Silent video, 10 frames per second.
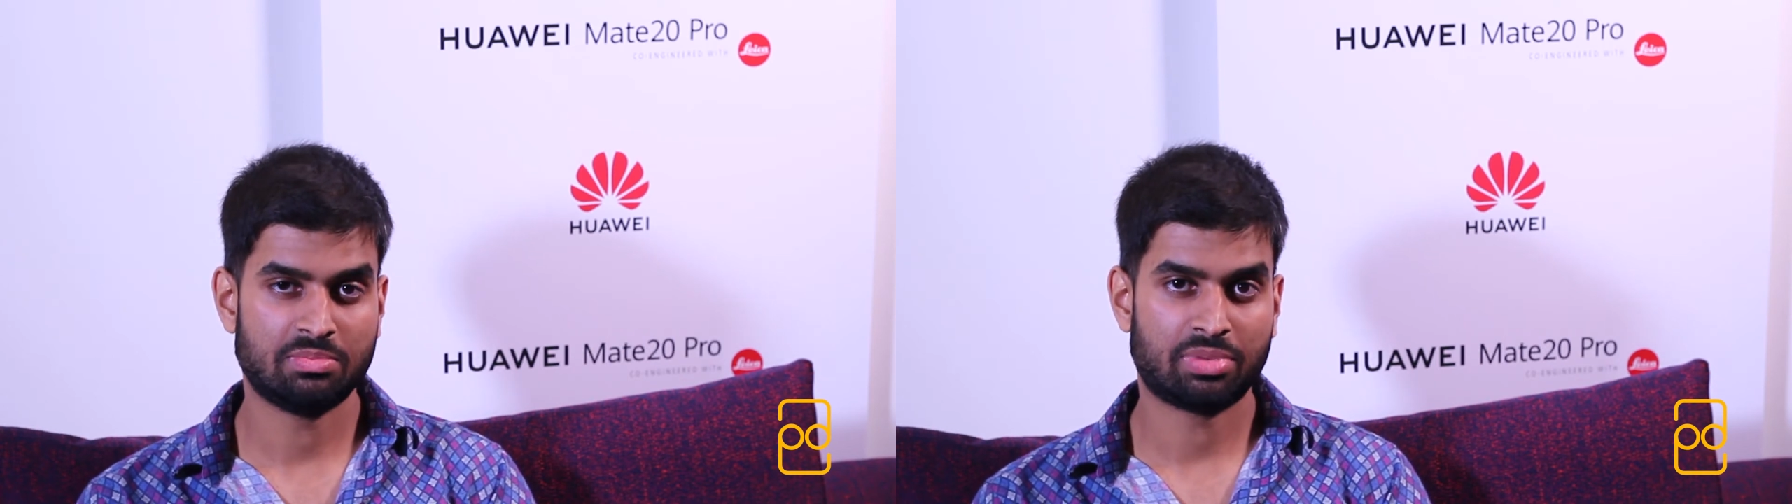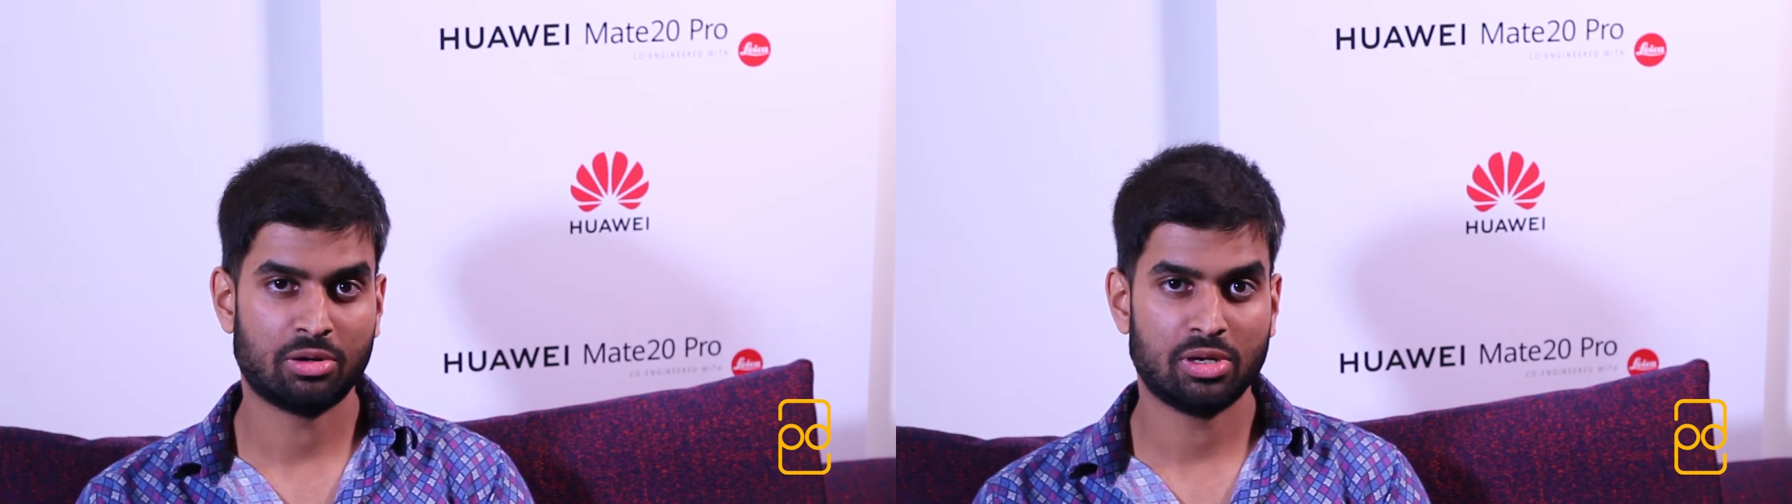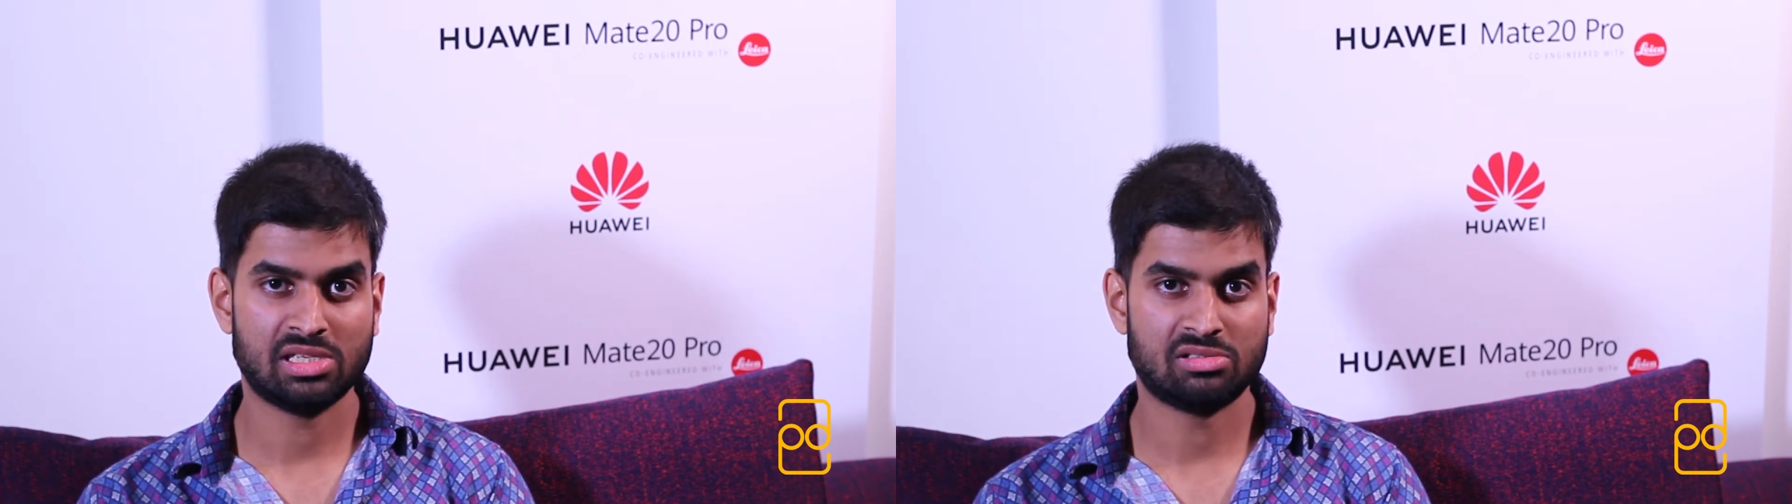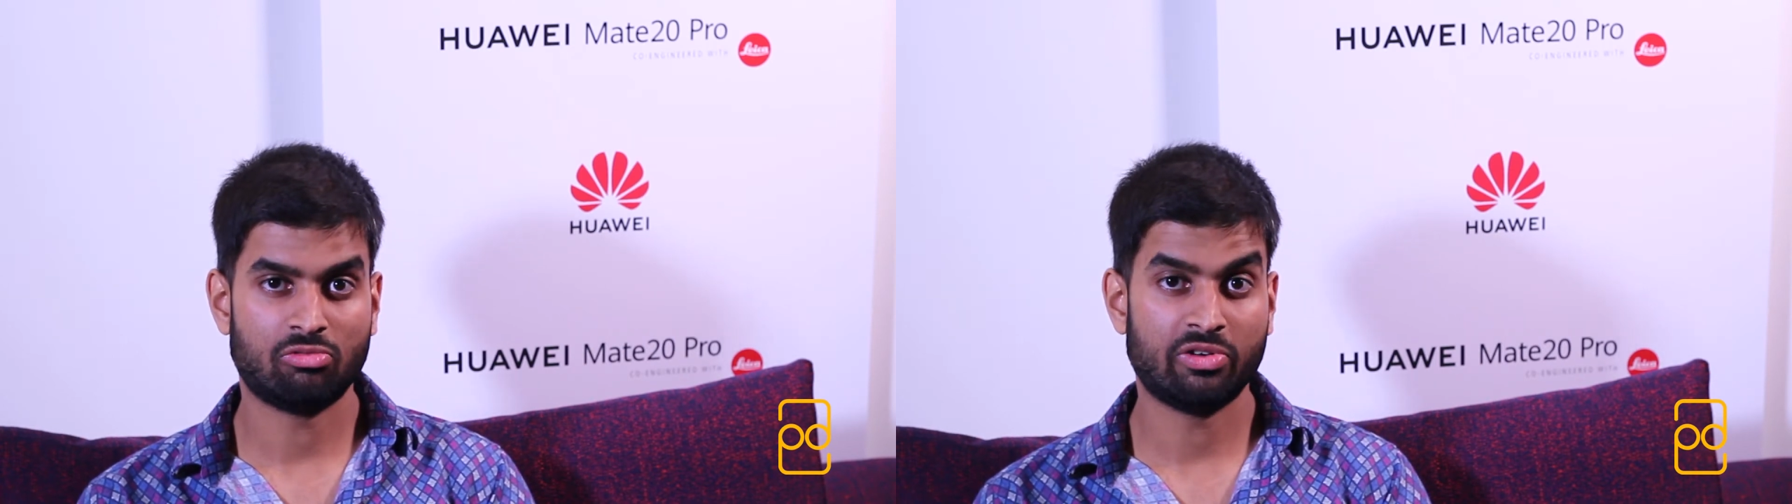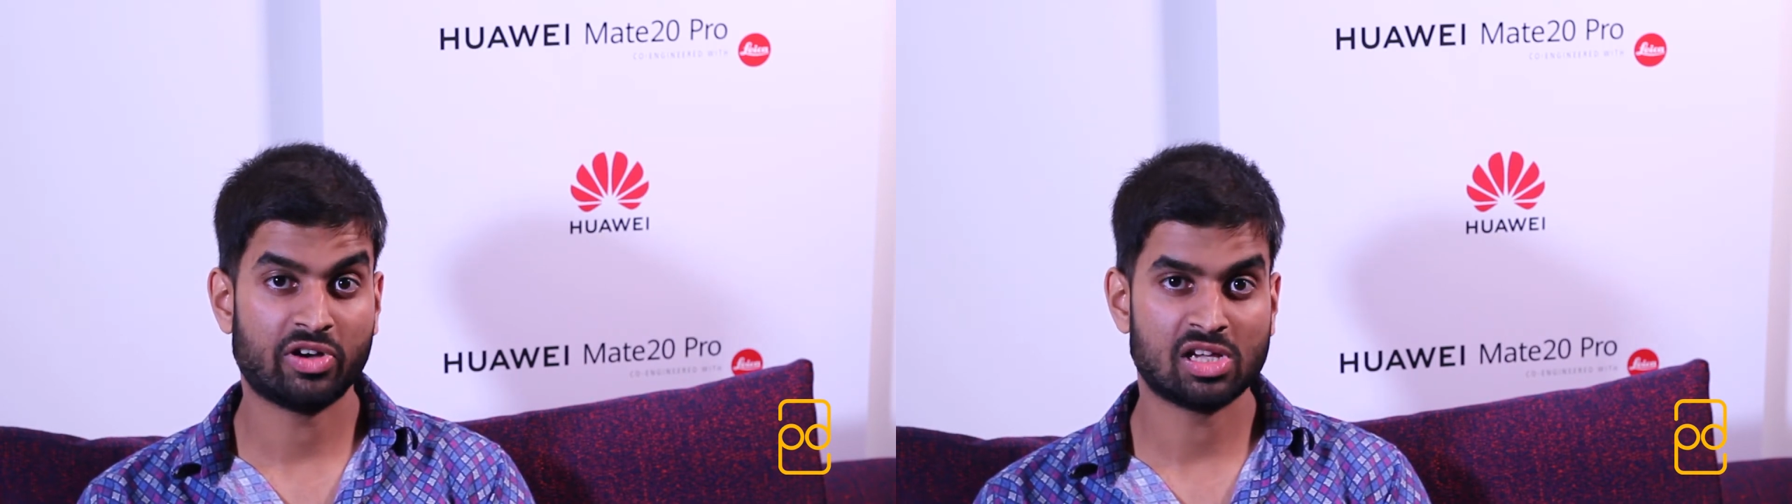Pro is
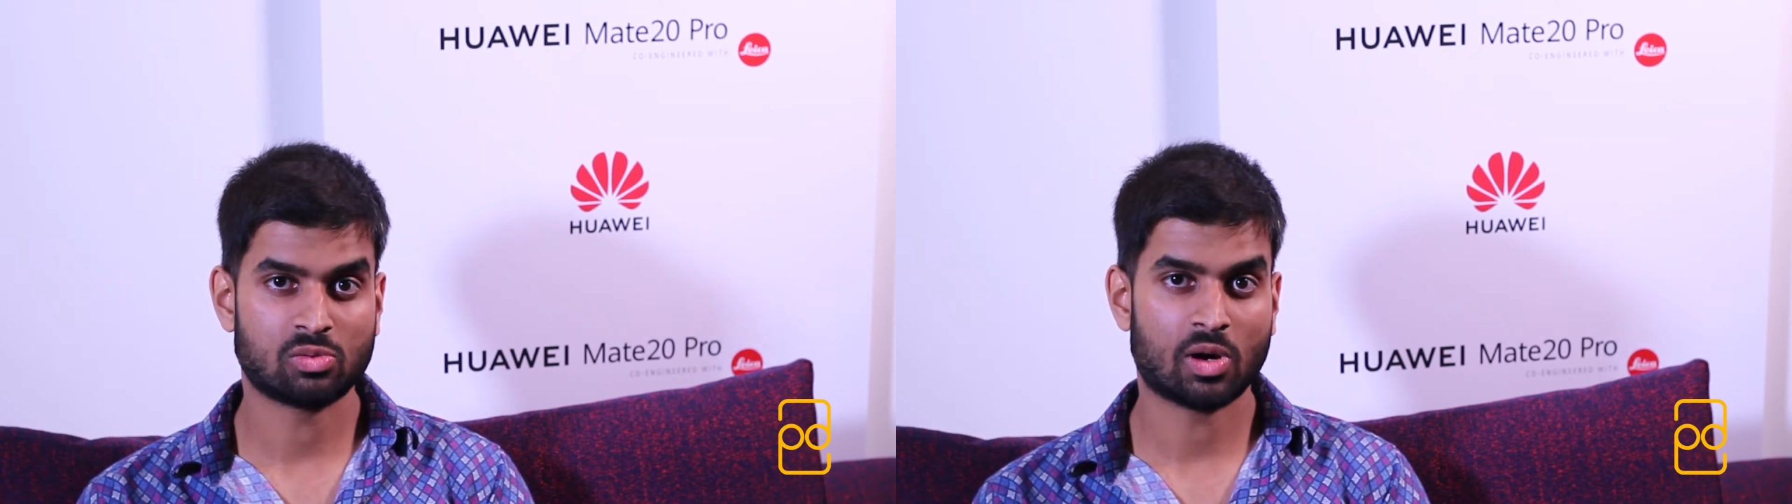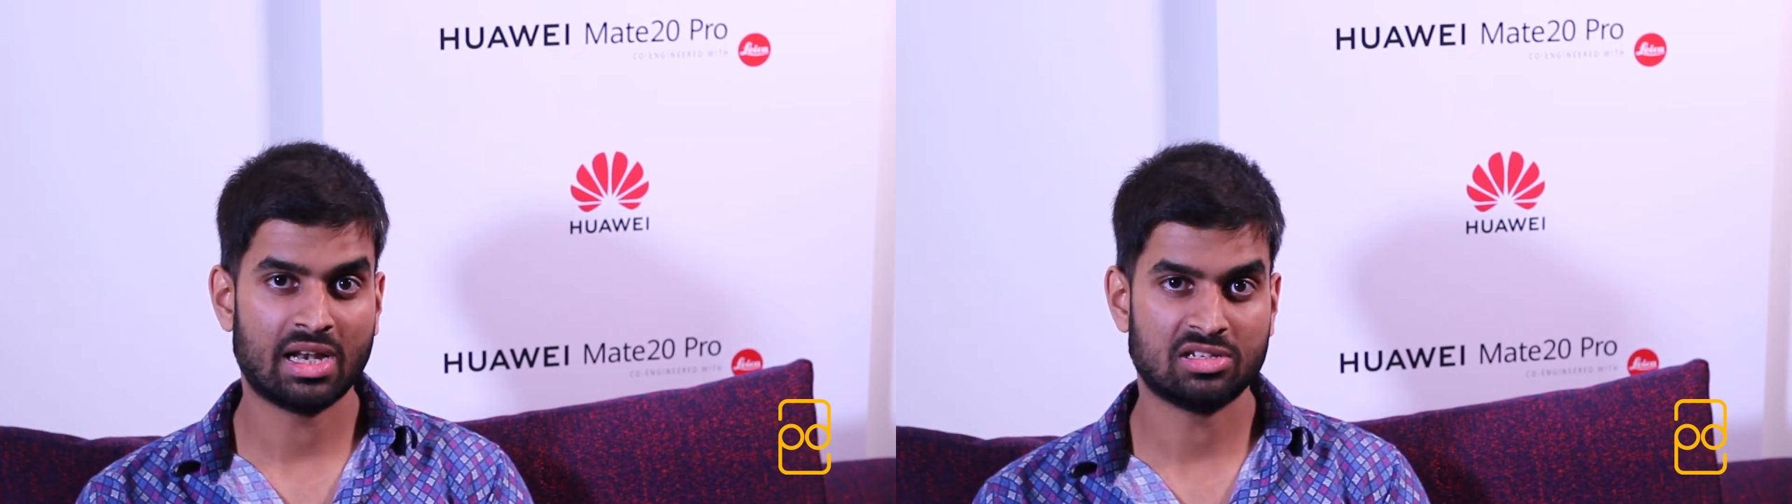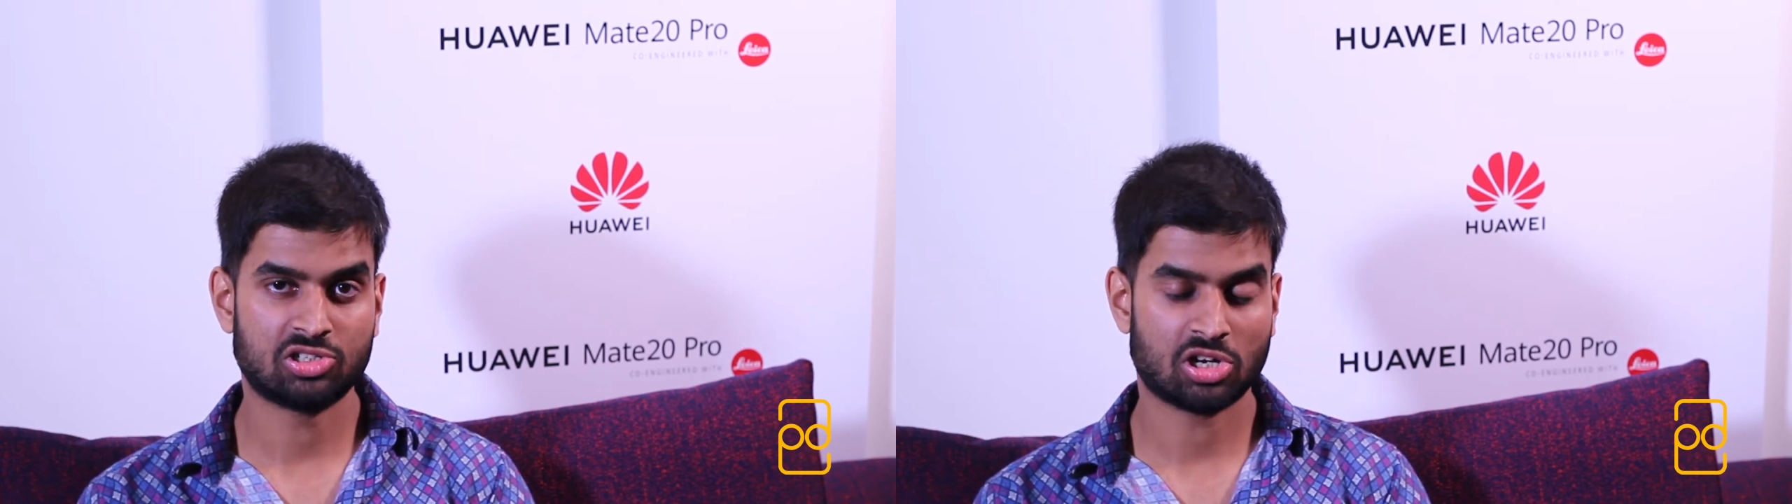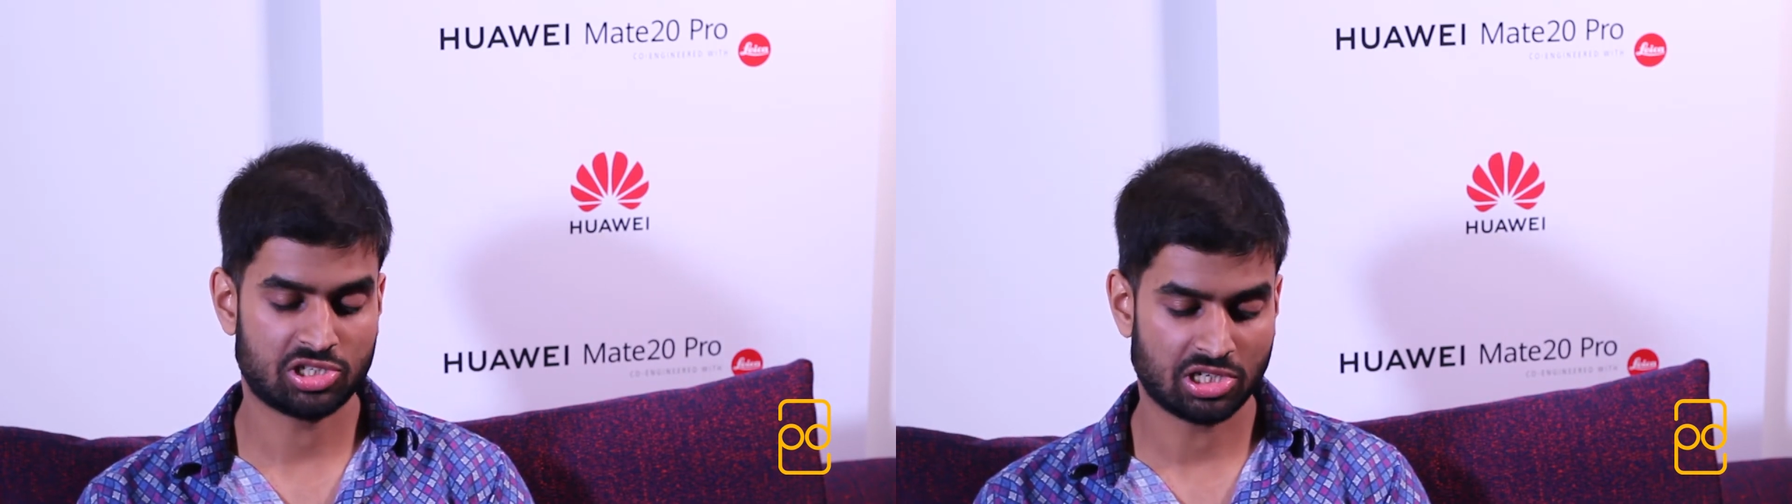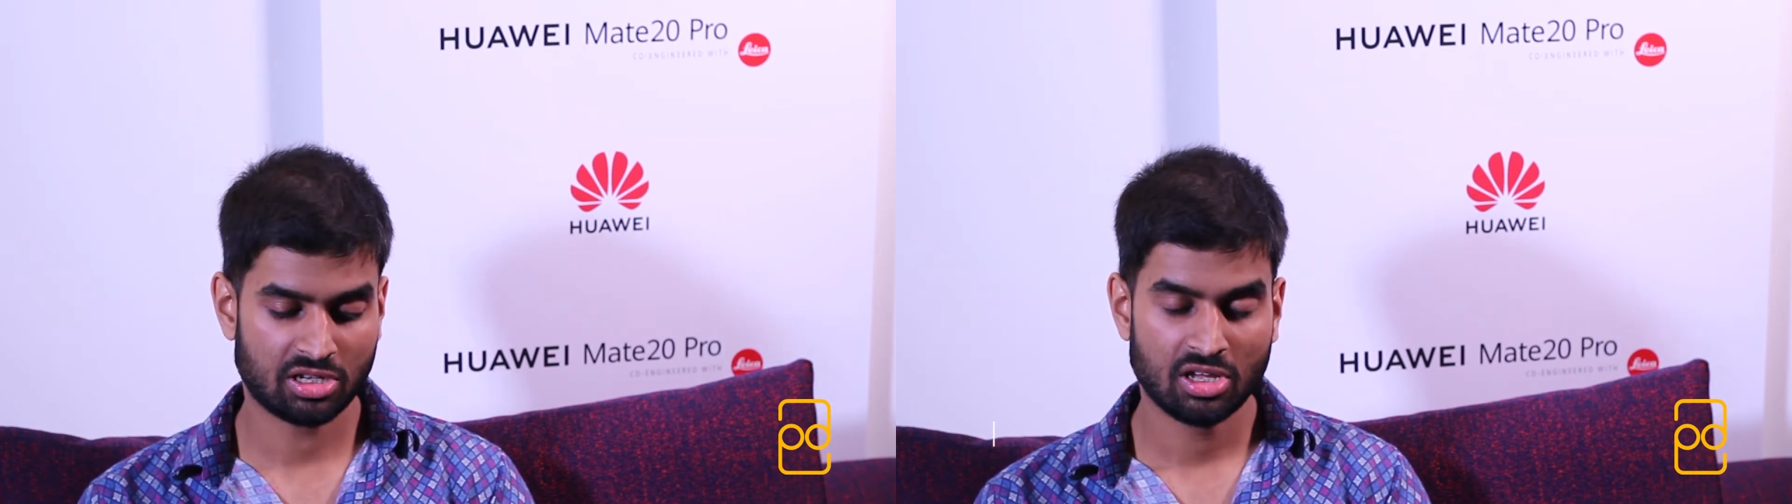reverse wireless
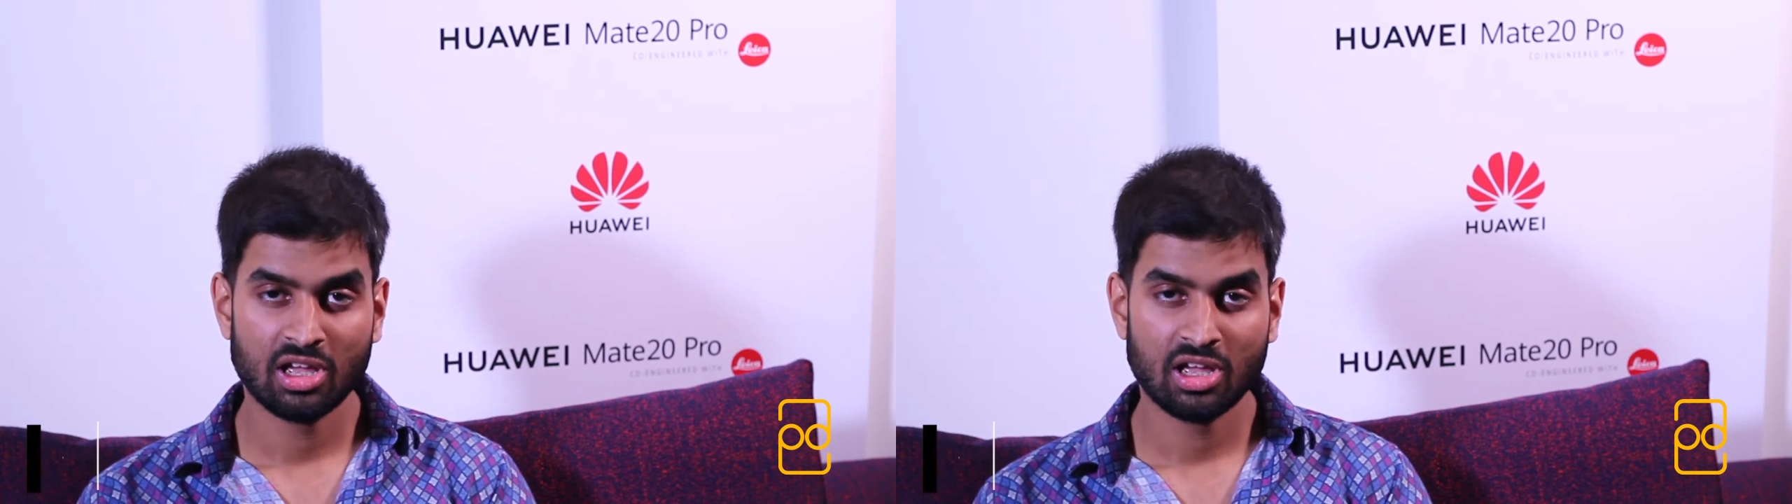charging.